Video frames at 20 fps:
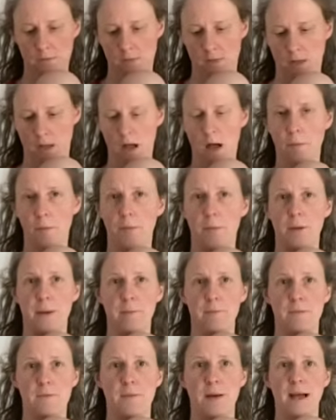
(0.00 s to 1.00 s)
up the
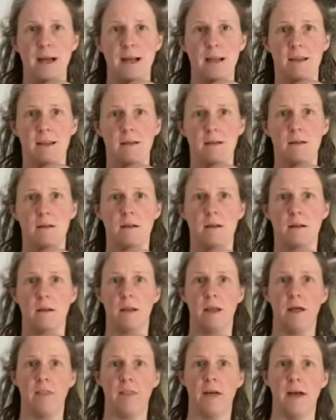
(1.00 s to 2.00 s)
baby's back
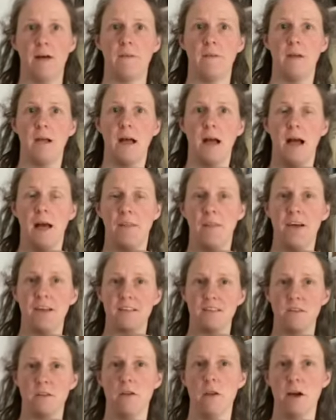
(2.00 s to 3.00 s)
like that, and
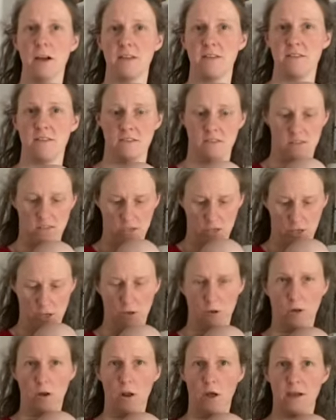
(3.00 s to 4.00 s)
that's nice and
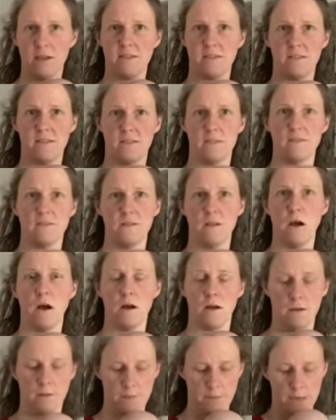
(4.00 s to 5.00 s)
secure, nice and
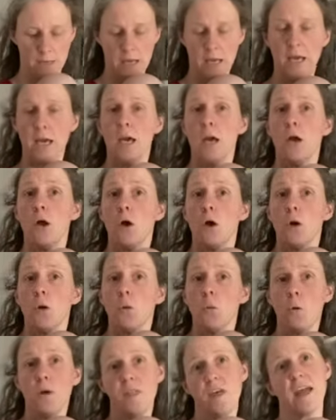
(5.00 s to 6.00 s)
snug.
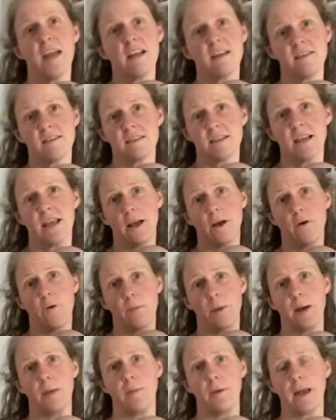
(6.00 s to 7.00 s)
With any sling or
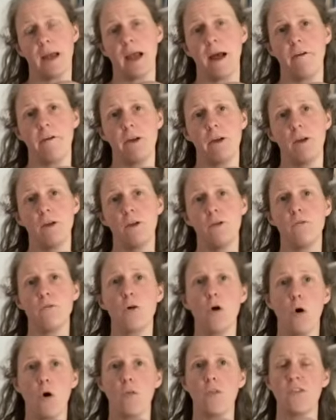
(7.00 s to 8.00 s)
baby carrier, you've
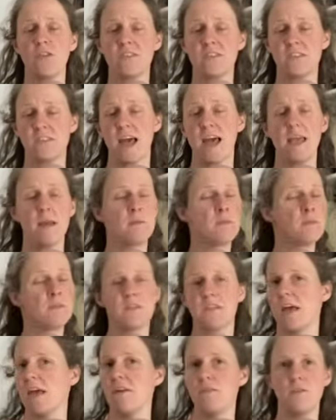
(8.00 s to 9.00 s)
got the same
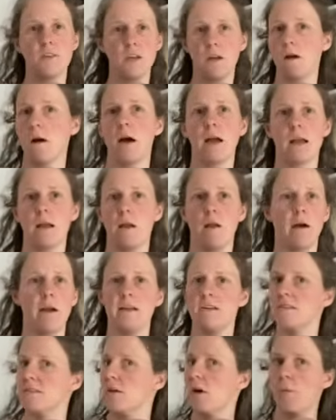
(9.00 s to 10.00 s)
safety
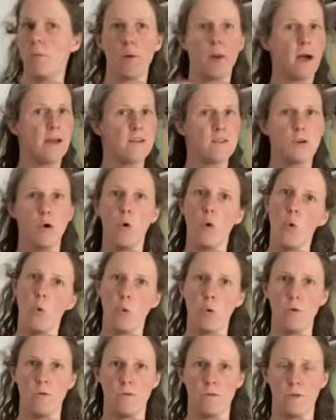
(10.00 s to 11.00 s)
guidelines that apply to
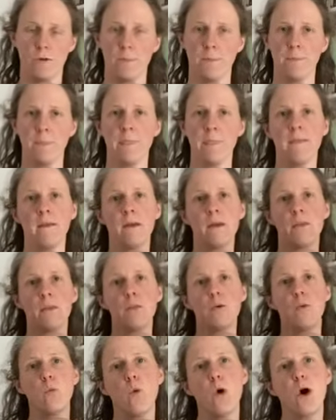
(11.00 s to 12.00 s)
all of them.
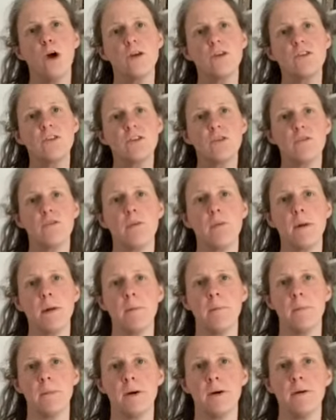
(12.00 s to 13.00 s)
The word to
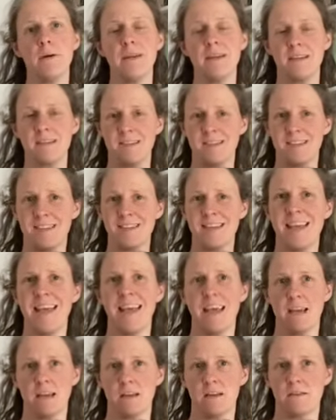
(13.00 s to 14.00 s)
remember is
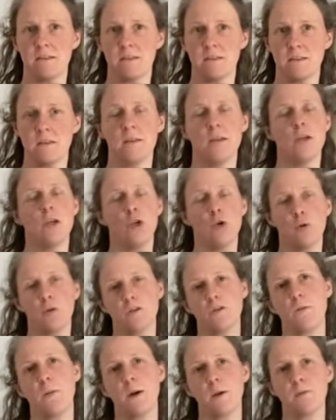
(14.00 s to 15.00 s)
ticks. You want
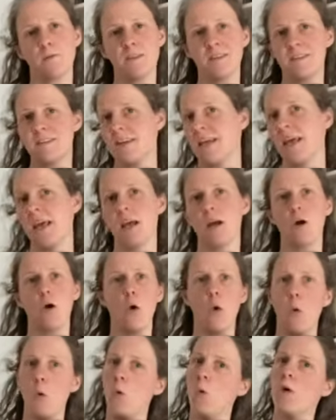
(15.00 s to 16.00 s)
to be able to tick
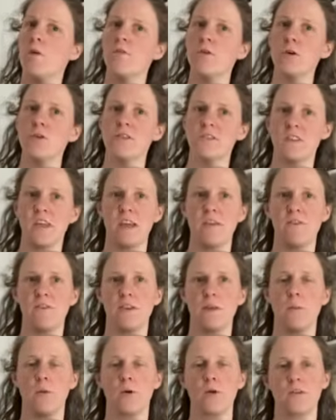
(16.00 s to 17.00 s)
all of your
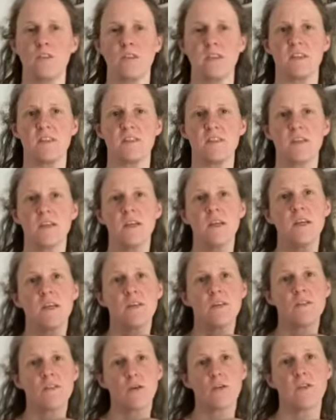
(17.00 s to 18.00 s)
safety boxes.
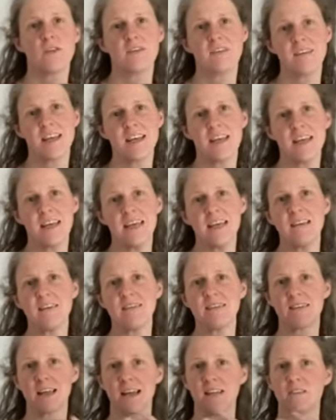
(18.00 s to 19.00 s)
So the T
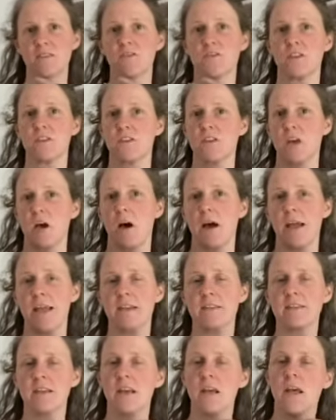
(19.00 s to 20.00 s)
stands for
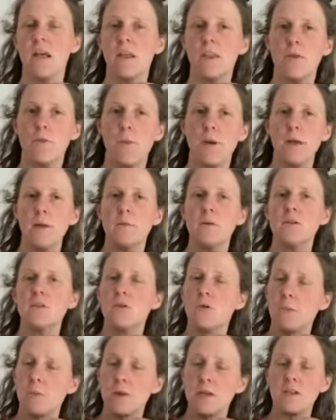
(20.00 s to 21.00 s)
tight. The baby
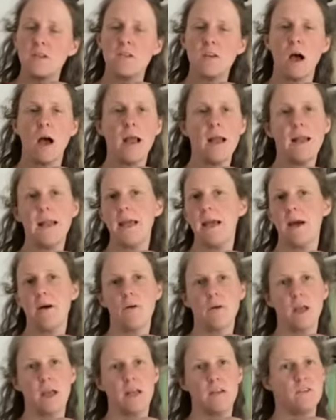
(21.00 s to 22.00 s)
should be tightly
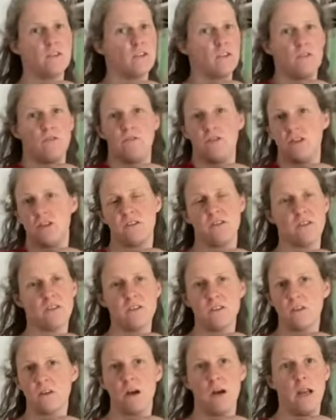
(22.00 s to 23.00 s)
held against you, just
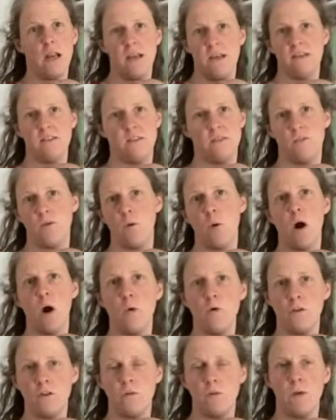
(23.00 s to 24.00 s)
as tightly as if you were
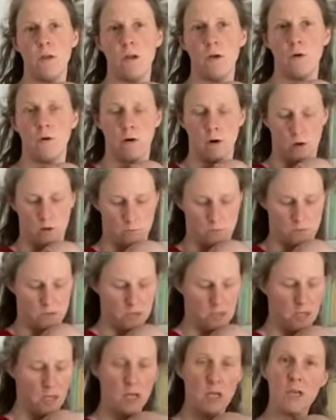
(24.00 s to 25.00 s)
holding them in your arms.
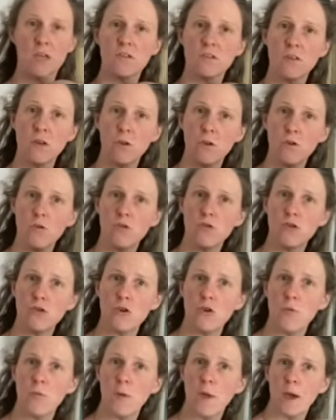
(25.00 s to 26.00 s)
So you
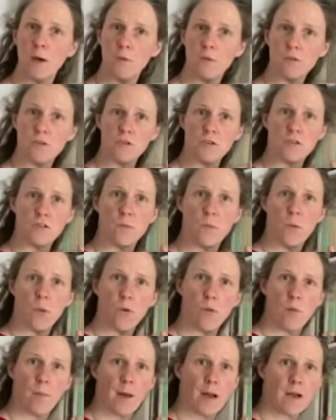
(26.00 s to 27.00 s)
should be able to
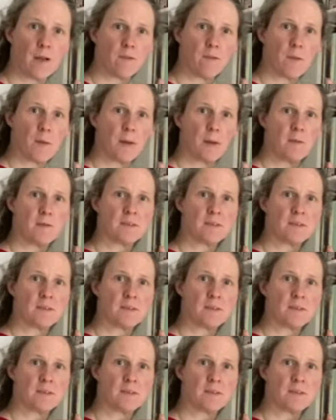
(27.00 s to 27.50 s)
support the back of the baby's